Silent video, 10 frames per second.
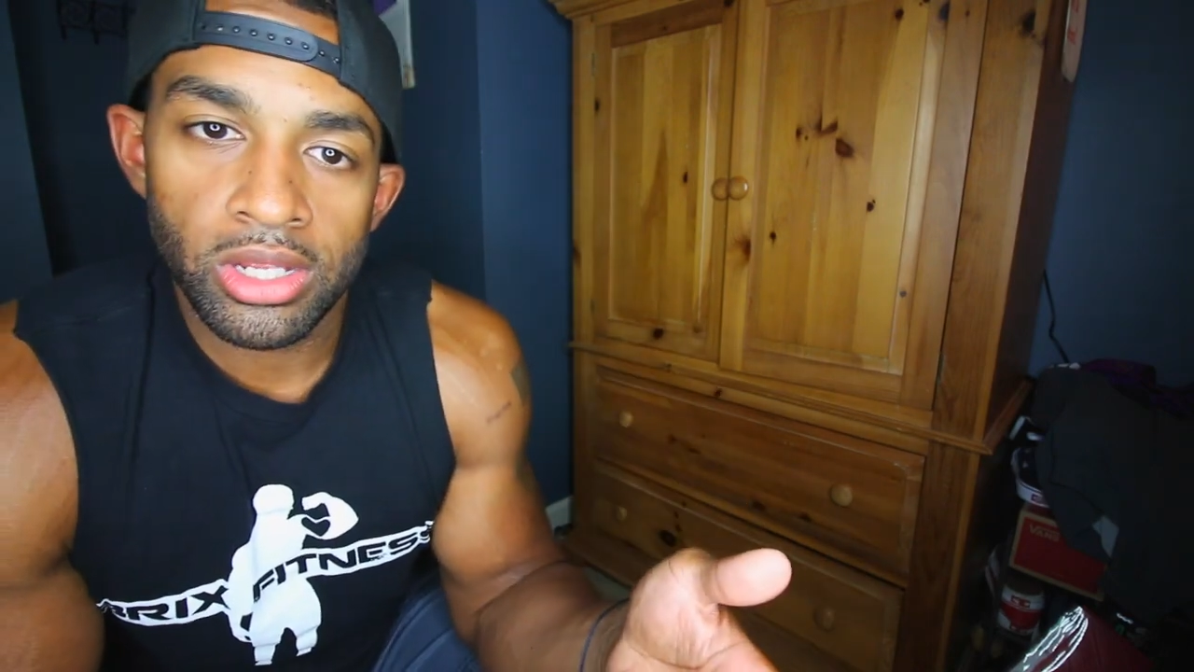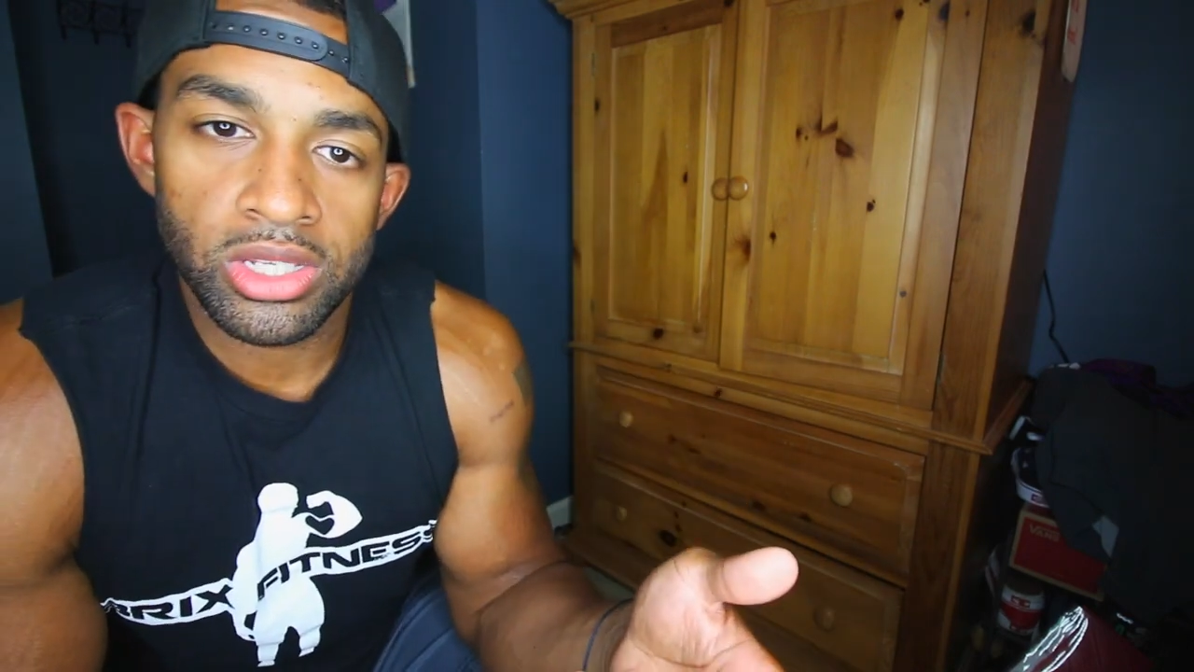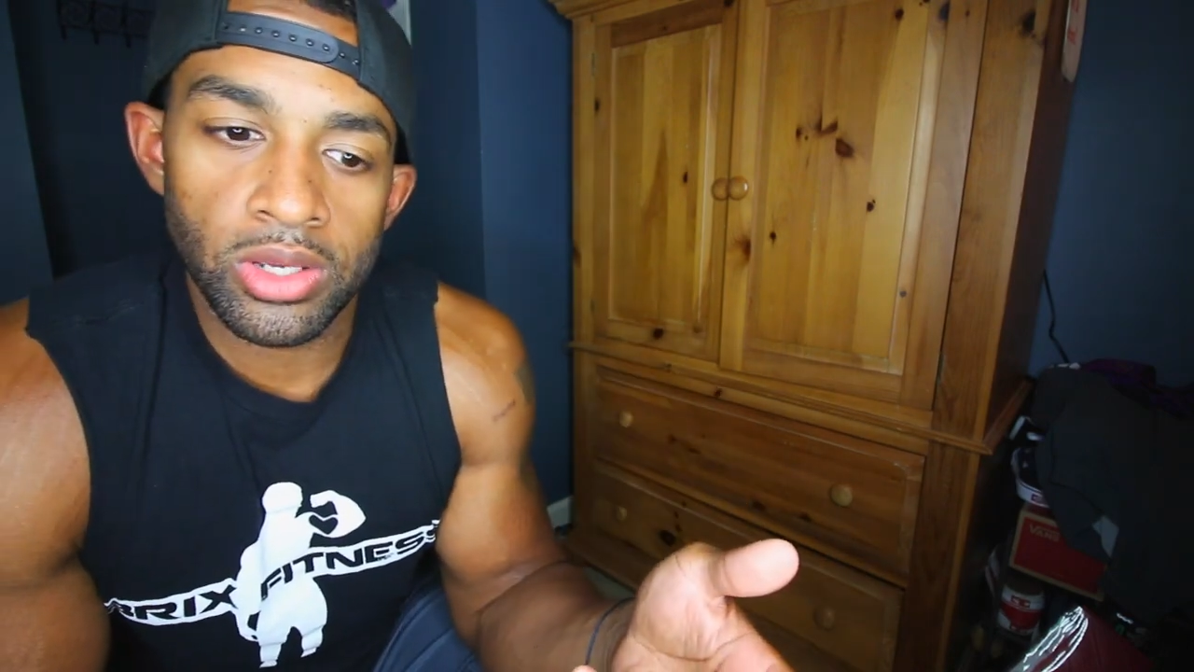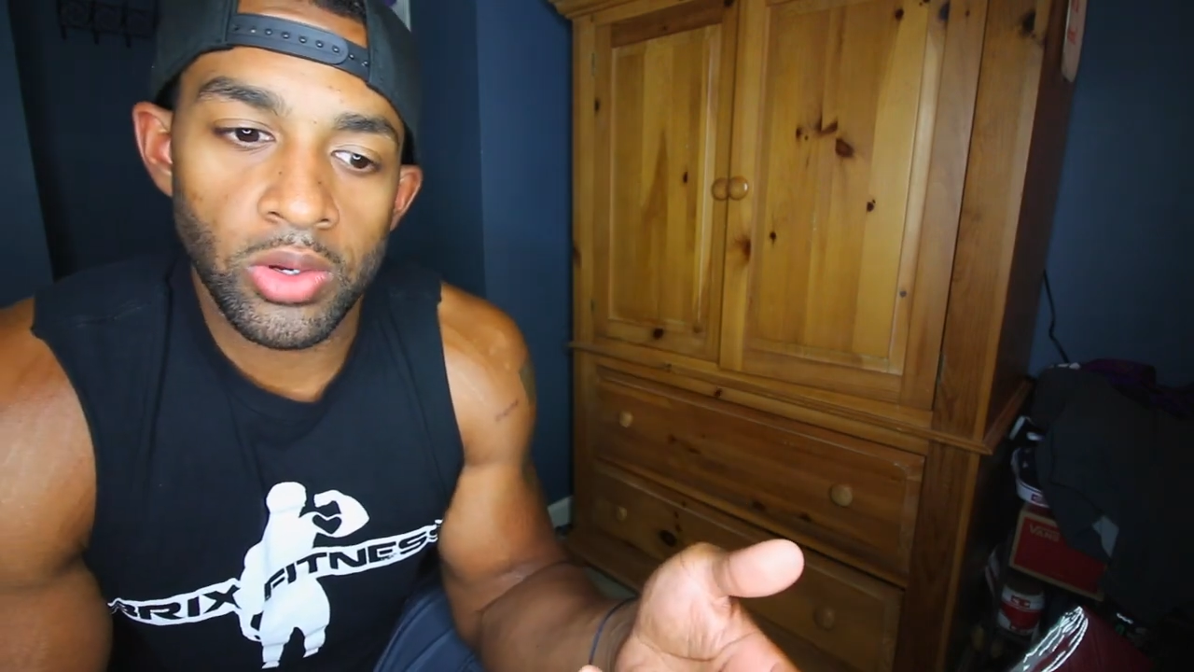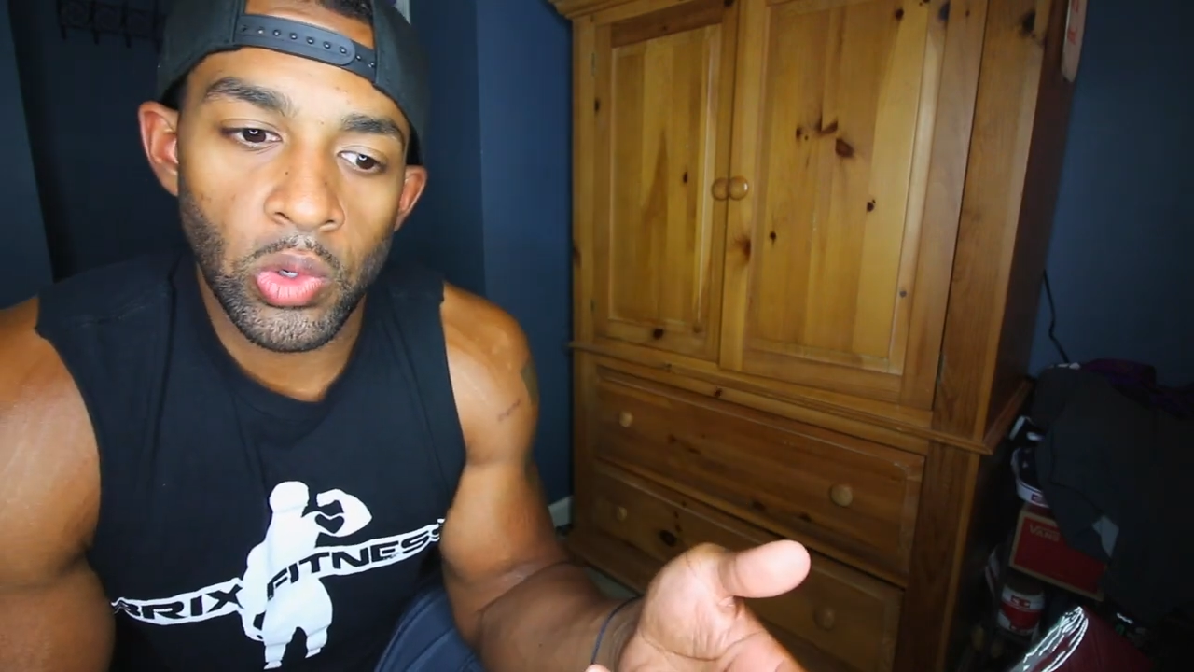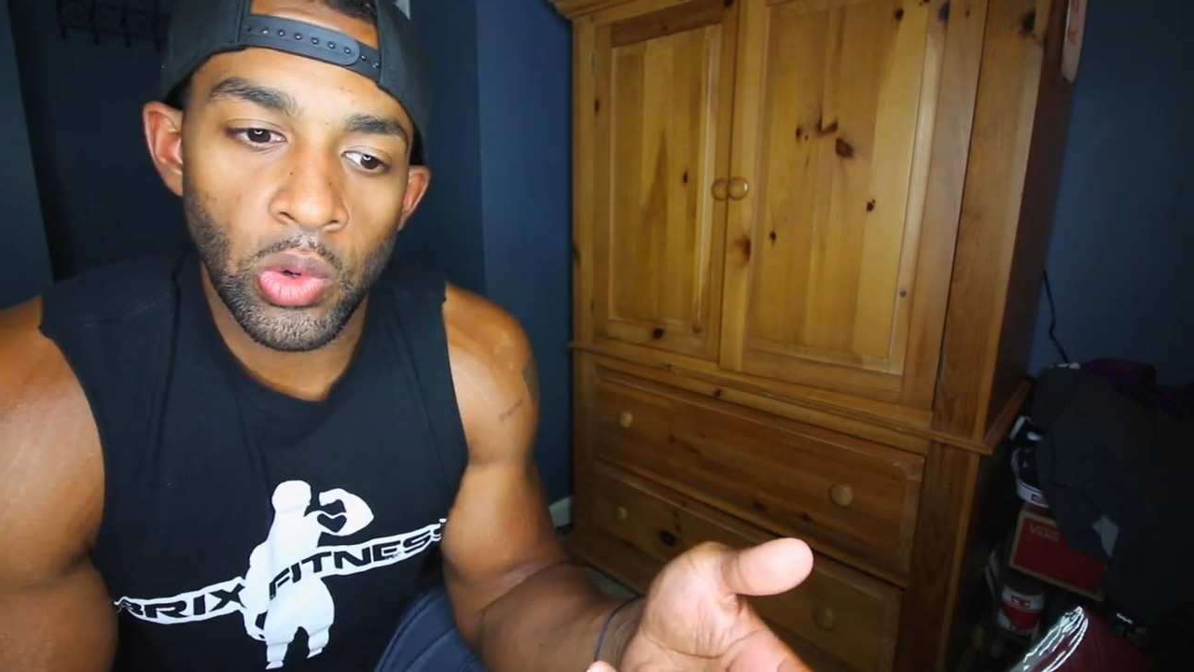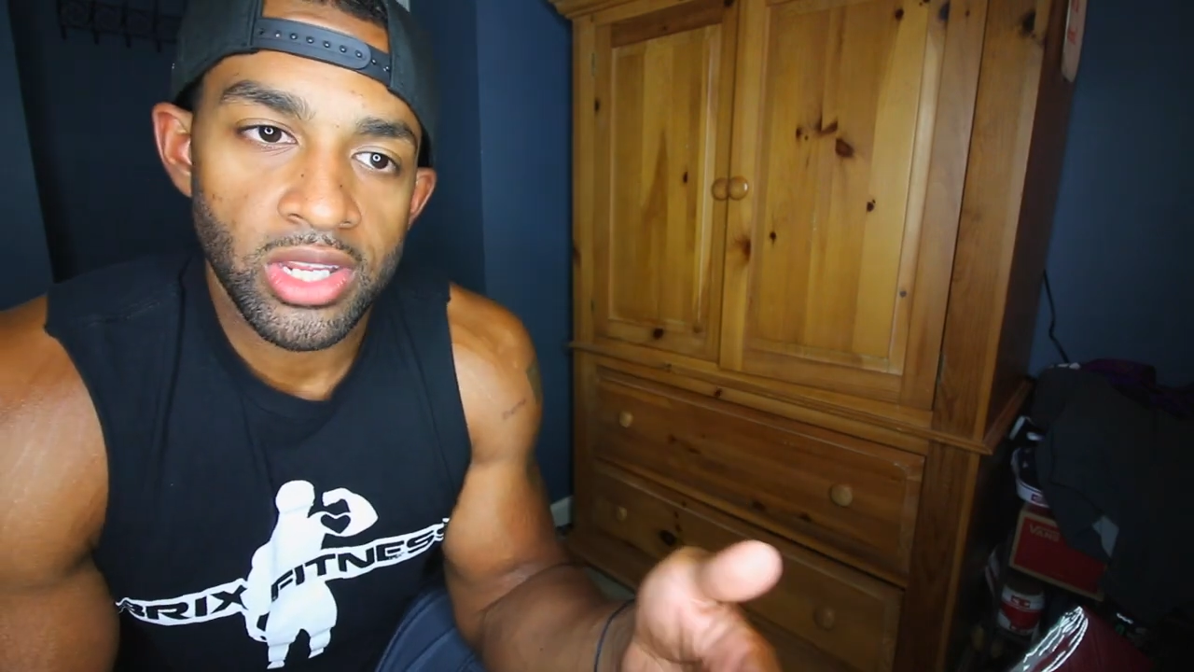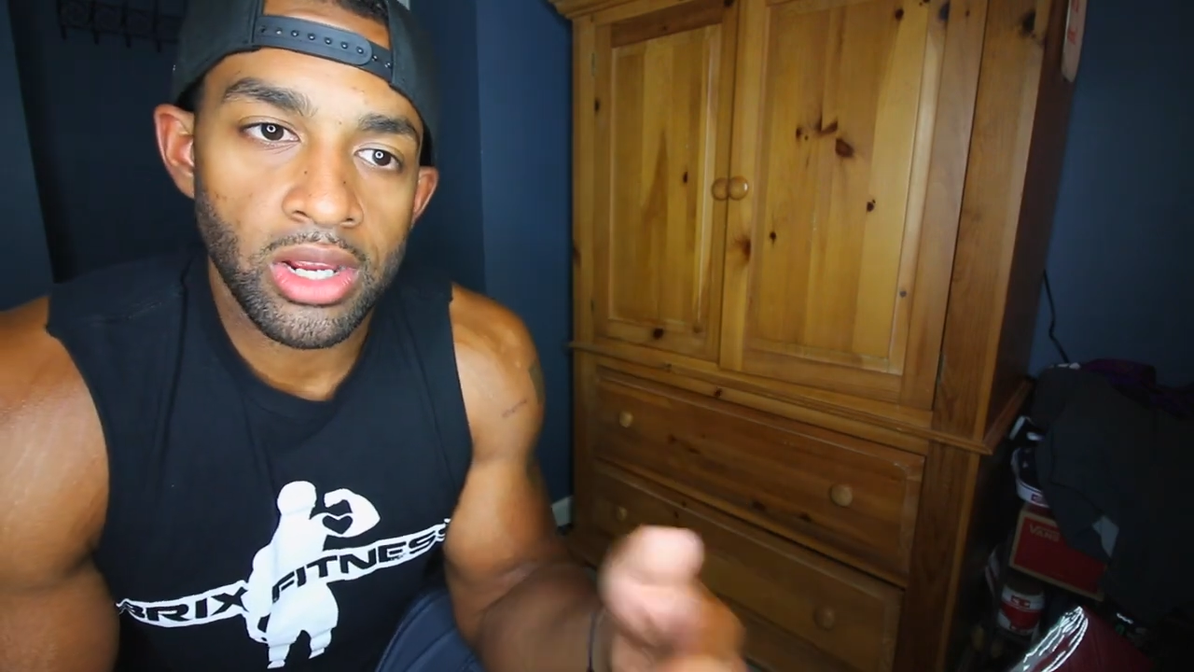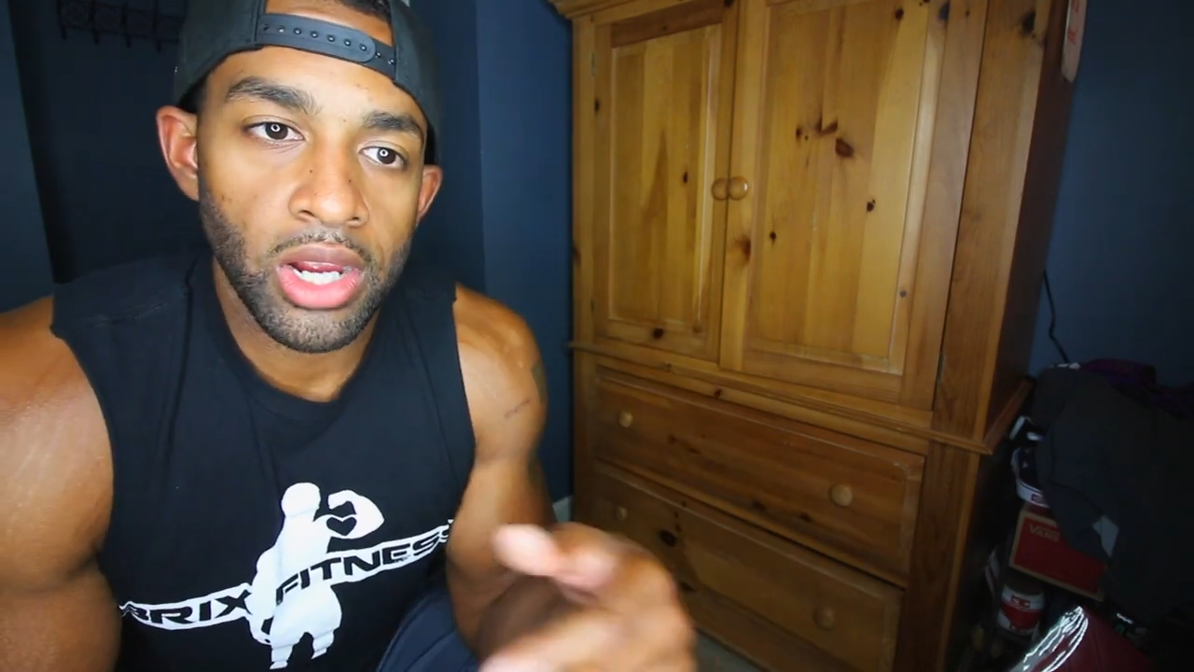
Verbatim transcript: to